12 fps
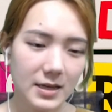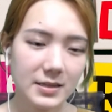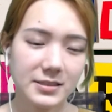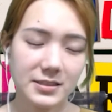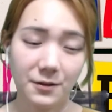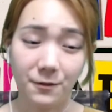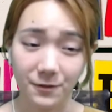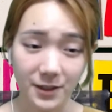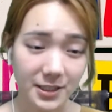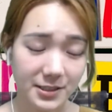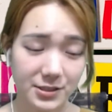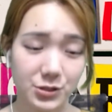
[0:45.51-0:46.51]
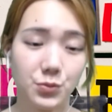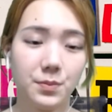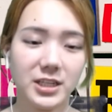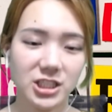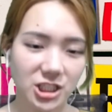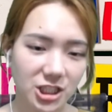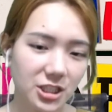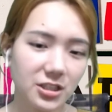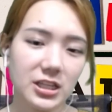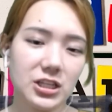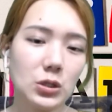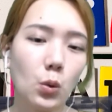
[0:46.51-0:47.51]
So first, you make sure
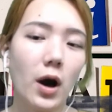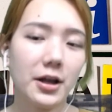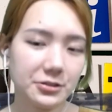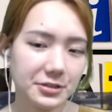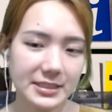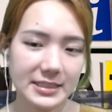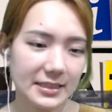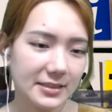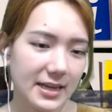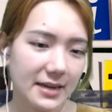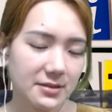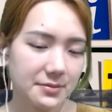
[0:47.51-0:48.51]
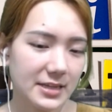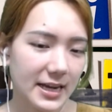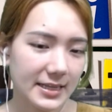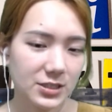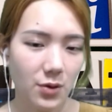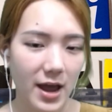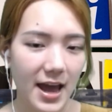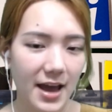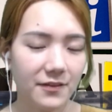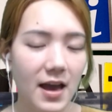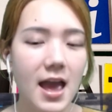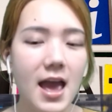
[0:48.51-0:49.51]
that you understand the types of text you
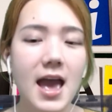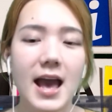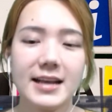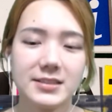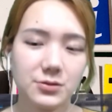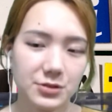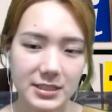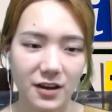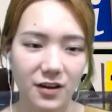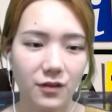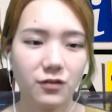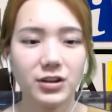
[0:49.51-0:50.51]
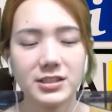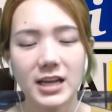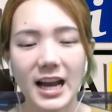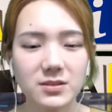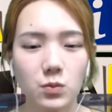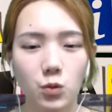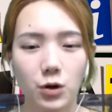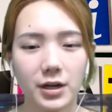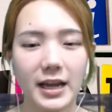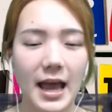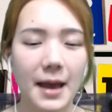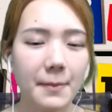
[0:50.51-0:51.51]
have. Ask yourself, what types of work
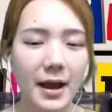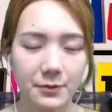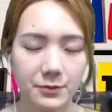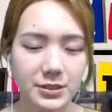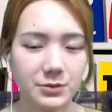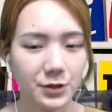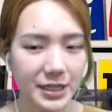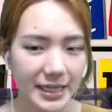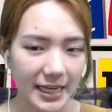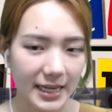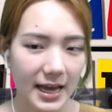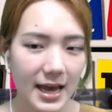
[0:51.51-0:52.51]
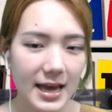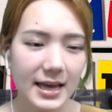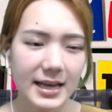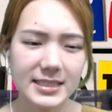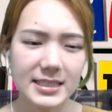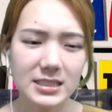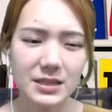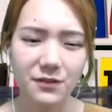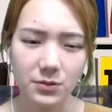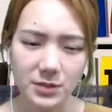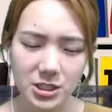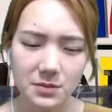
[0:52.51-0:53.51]
am I reading? Is this
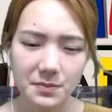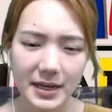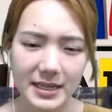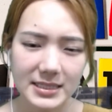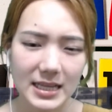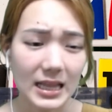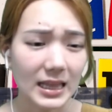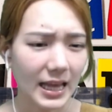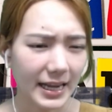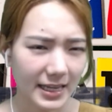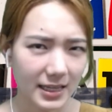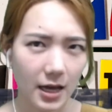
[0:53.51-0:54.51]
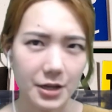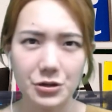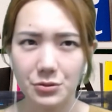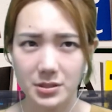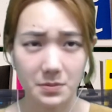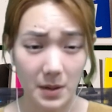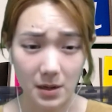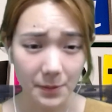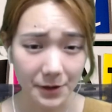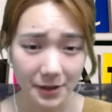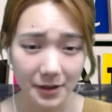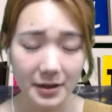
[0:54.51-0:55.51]
information-based, like a
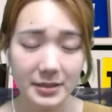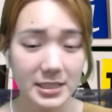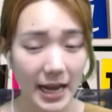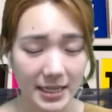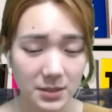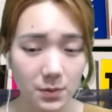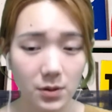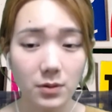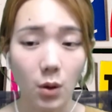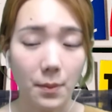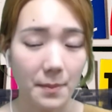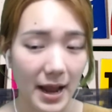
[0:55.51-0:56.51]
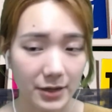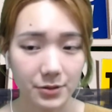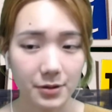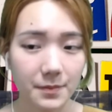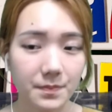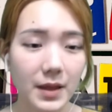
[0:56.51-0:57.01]
newspaper, textbook, or manual?